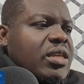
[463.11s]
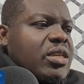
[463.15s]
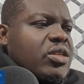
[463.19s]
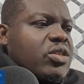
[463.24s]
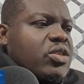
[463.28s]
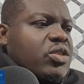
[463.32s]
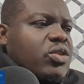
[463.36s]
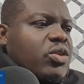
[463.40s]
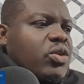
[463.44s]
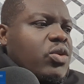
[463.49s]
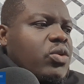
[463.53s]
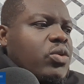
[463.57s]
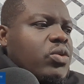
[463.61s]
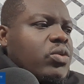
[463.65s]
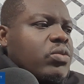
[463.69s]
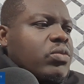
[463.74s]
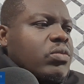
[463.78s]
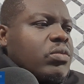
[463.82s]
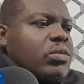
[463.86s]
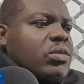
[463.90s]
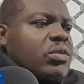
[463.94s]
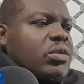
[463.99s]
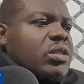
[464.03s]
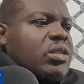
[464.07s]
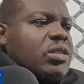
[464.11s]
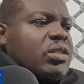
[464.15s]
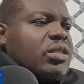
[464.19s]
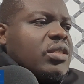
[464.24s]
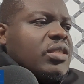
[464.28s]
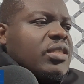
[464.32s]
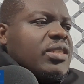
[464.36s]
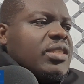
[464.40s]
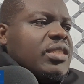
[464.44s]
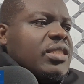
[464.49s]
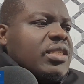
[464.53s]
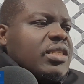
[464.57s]
So
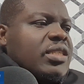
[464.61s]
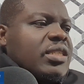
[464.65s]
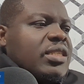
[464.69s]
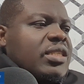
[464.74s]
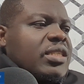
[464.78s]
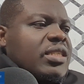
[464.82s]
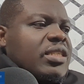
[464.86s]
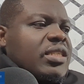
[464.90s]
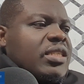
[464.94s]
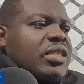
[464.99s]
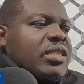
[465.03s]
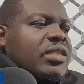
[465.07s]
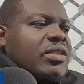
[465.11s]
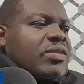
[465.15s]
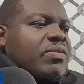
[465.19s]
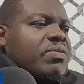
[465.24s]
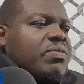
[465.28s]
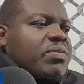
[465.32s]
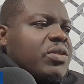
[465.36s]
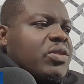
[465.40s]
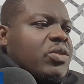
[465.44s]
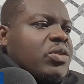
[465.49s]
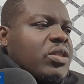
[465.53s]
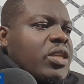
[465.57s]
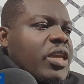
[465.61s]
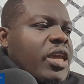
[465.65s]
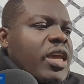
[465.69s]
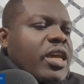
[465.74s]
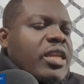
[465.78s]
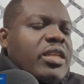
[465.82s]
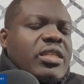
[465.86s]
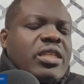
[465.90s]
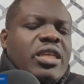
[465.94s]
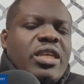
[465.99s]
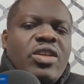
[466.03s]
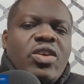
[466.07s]
it
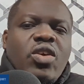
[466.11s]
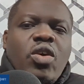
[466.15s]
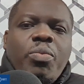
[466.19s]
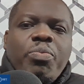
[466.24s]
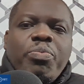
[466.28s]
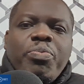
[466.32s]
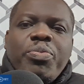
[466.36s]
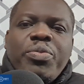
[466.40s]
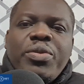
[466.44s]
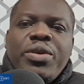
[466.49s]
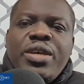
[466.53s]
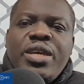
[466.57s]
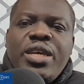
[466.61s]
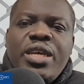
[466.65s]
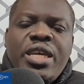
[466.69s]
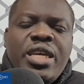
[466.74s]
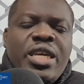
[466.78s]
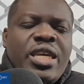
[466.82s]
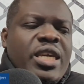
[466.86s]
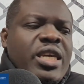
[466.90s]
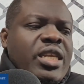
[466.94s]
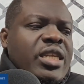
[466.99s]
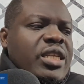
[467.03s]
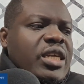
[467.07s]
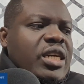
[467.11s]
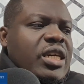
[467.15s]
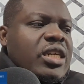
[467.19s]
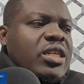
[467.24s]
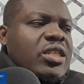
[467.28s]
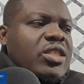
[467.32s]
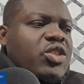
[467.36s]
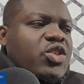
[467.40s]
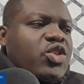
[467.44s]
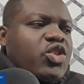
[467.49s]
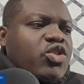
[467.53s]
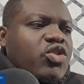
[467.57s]
ended up in a
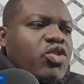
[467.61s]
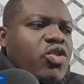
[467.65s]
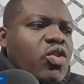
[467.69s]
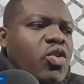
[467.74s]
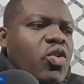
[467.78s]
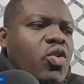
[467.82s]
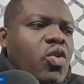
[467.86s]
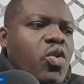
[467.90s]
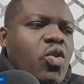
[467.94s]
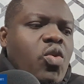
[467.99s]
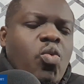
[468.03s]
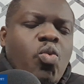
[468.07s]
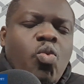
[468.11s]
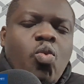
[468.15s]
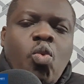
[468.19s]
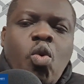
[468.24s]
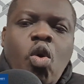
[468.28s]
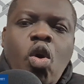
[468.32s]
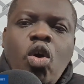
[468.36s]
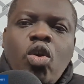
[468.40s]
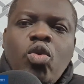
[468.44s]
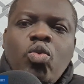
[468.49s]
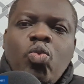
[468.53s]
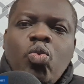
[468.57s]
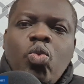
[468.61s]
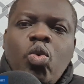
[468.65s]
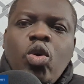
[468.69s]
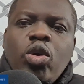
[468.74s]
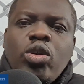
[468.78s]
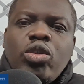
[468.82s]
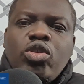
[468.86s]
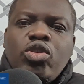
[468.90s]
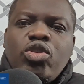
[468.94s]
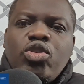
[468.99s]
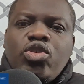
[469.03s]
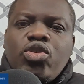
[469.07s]
draw,
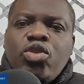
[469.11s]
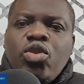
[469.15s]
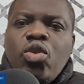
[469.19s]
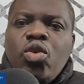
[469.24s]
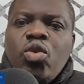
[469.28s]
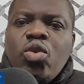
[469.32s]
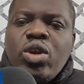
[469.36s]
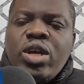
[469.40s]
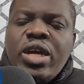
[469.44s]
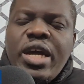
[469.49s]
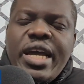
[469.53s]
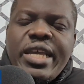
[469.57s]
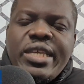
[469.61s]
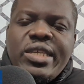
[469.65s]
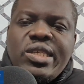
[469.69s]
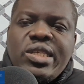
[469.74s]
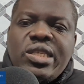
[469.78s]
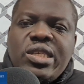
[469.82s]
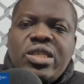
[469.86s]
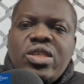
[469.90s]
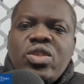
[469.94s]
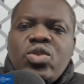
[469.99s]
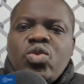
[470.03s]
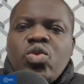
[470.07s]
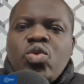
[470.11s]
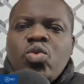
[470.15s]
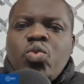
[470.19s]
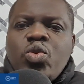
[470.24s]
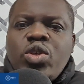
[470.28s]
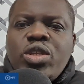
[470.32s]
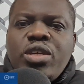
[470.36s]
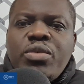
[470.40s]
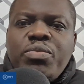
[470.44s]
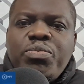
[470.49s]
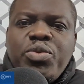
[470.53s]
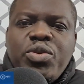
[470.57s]
1-1 draw. Caicedo
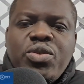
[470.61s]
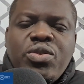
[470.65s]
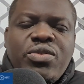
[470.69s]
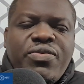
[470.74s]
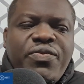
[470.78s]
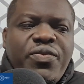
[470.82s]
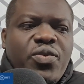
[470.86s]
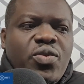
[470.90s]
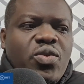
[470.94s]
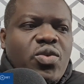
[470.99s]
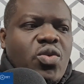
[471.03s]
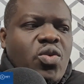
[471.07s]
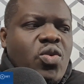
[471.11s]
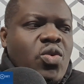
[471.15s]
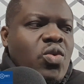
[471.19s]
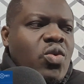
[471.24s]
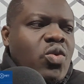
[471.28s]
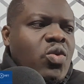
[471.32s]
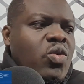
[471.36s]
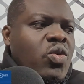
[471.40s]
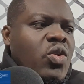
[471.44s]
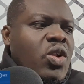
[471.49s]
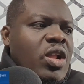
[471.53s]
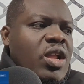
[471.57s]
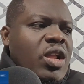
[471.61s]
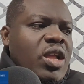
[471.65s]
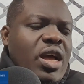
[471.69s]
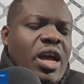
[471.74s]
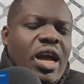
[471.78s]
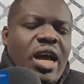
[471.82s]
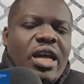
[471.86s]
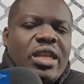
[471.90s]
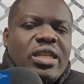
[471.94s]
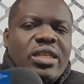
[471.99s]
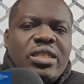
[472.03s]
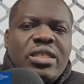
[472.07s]
with a beautiful goal
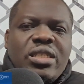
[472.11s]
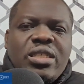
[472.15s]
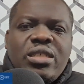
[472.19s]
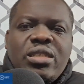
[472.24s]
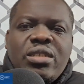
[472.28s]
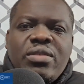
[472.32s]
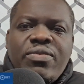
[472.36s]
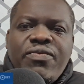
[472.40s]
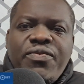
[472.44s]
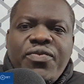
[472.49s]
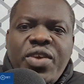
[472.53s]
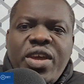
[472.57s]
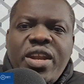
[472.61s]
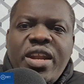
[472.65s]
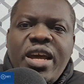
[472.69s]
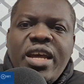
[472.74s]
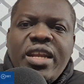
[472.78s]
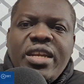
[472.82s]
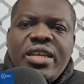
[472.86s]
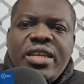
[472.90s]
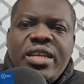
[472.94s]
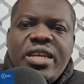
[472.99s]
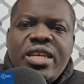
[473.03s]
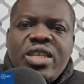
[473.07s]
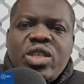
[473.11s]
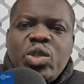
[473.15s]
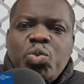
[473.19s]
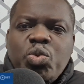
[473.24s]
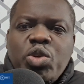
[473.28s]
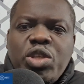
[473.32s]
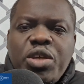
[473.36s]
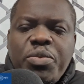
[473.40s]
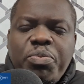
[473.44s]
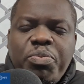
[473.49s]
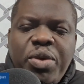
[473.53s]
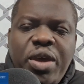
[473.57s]
and Fernandes
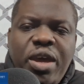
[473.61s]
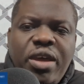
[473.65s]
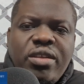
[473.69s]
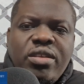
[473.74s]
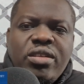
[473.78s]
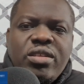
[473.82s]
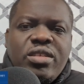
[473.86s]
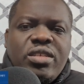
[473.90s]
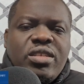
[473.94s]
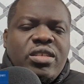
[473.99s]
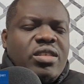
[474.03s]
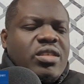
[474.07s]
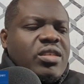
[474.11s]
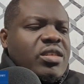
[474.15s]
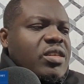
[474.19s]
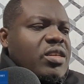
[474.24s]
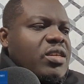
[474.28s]
with a penalty.